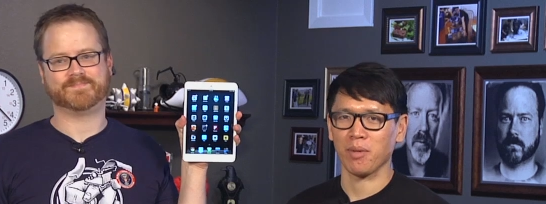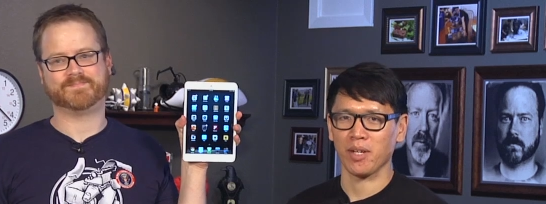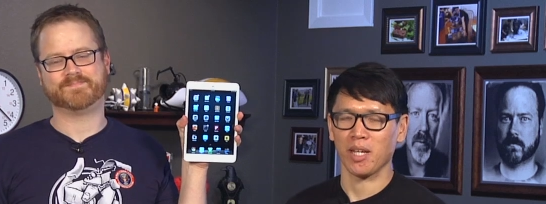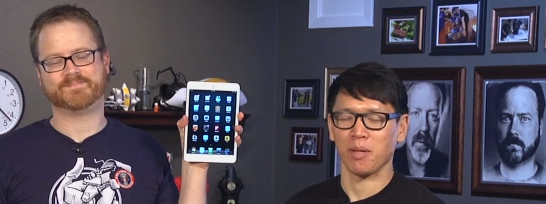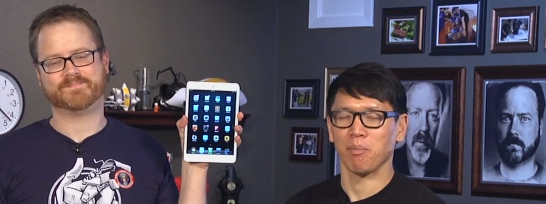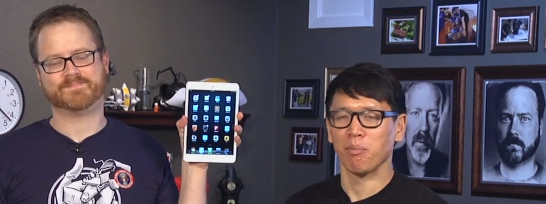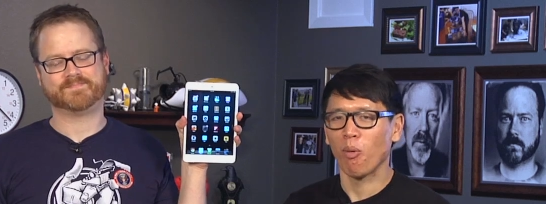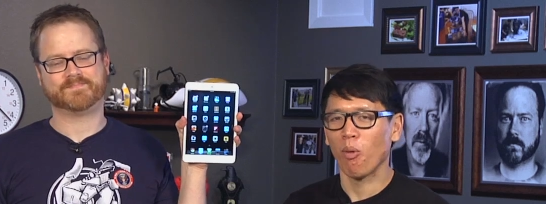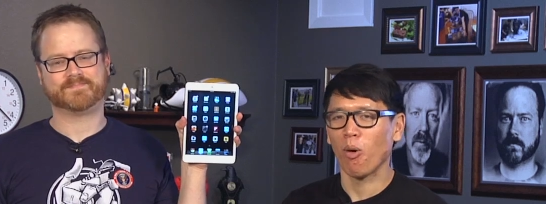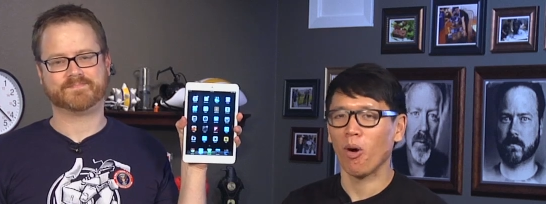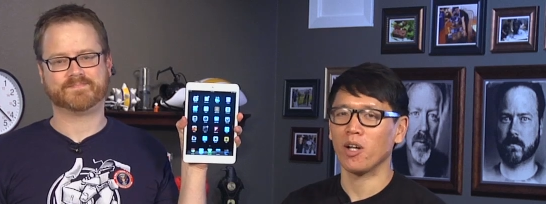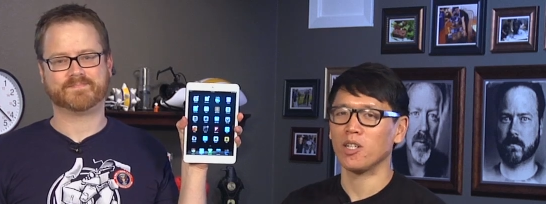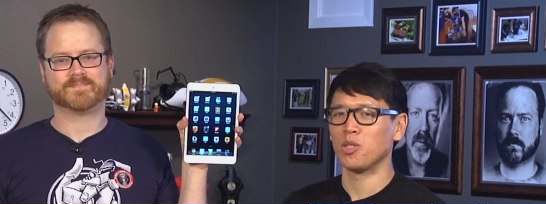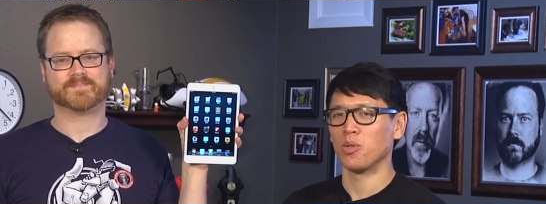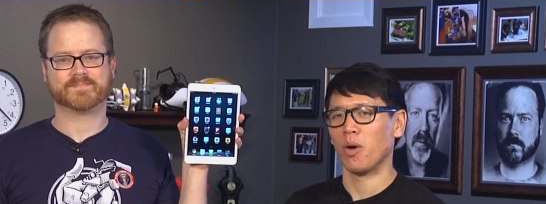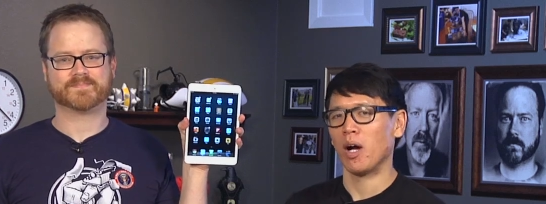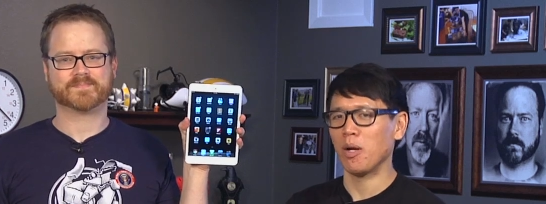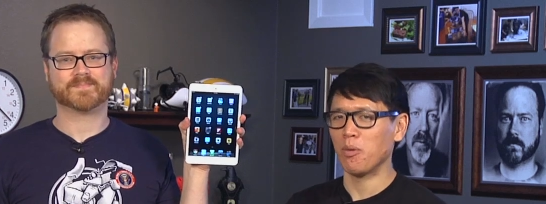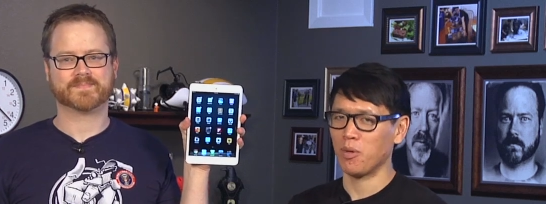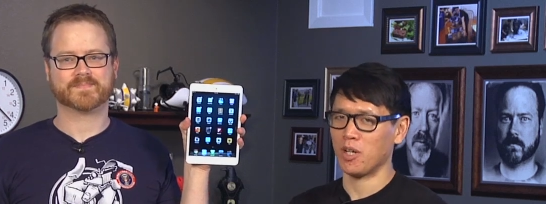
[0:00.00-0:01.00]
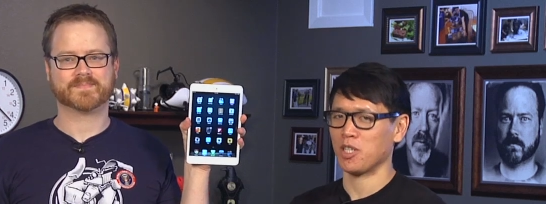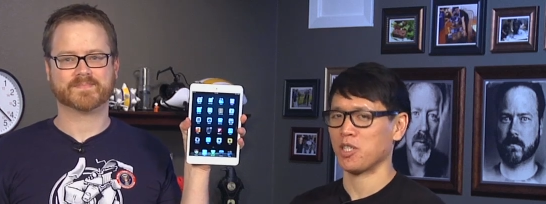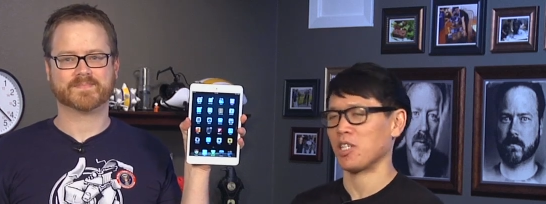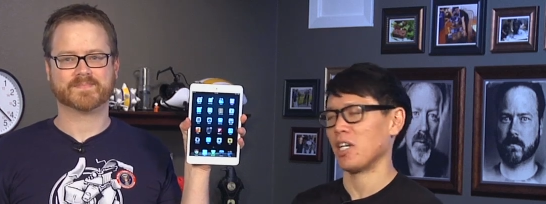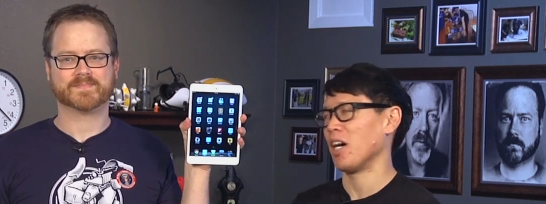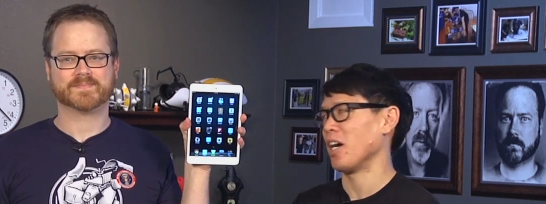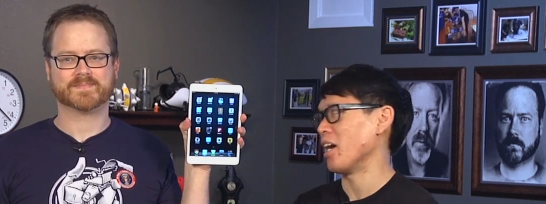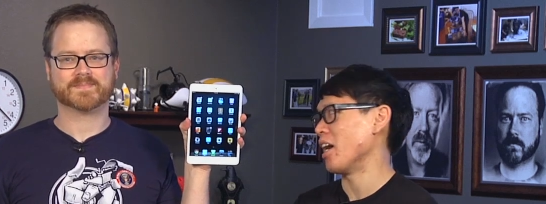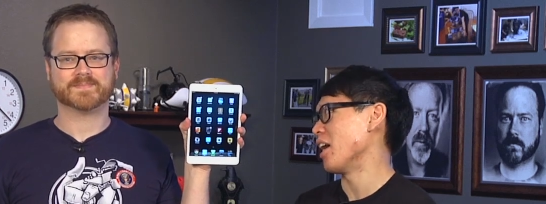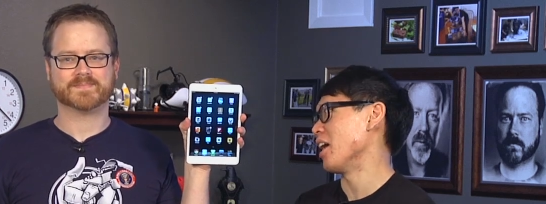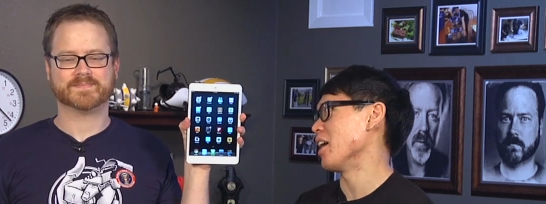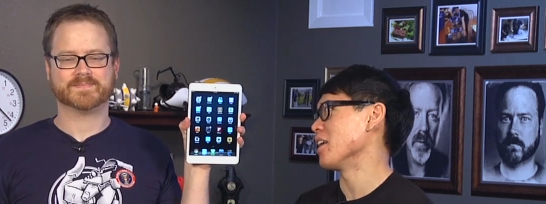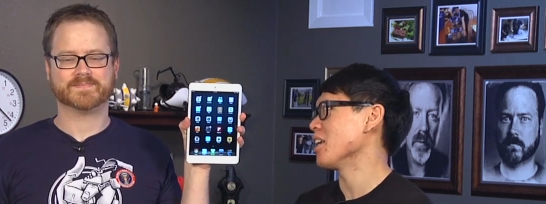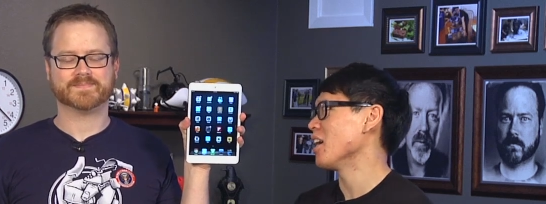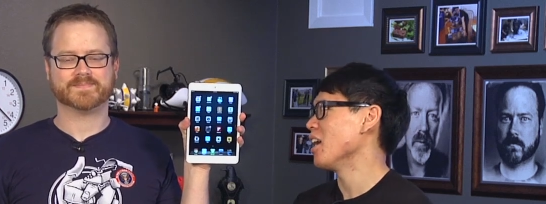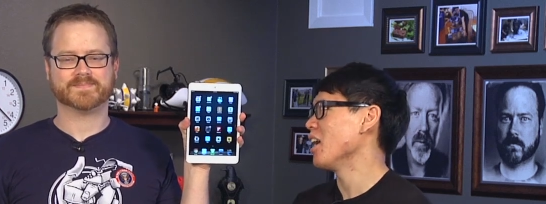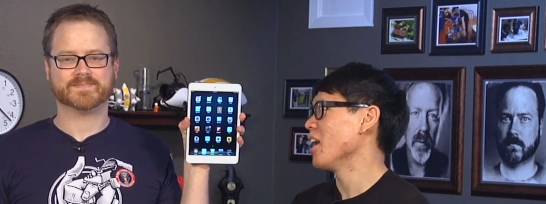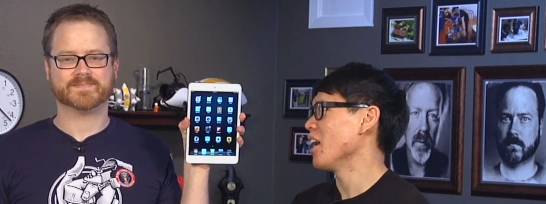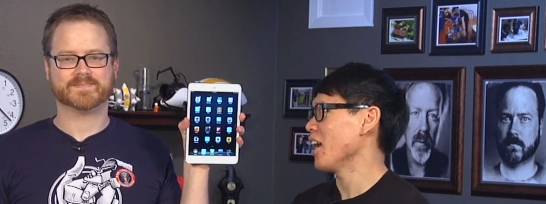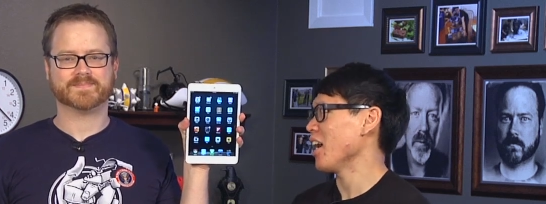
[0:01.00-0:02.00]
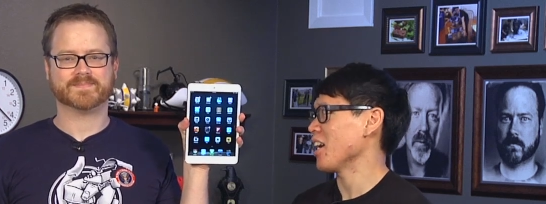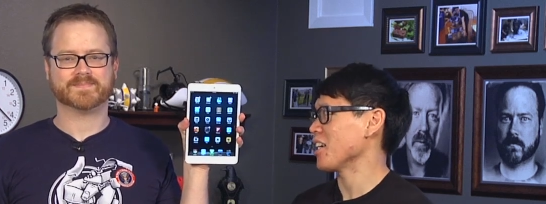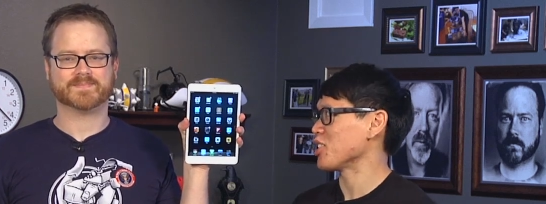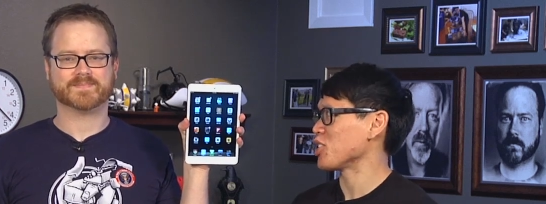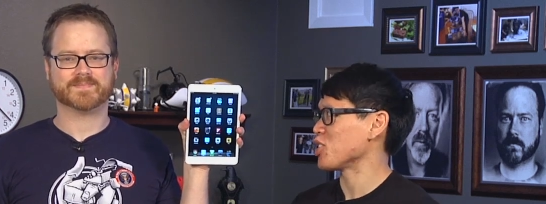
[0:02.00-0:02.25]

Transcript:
Speaker 1: mini. Boy, do I wish I had a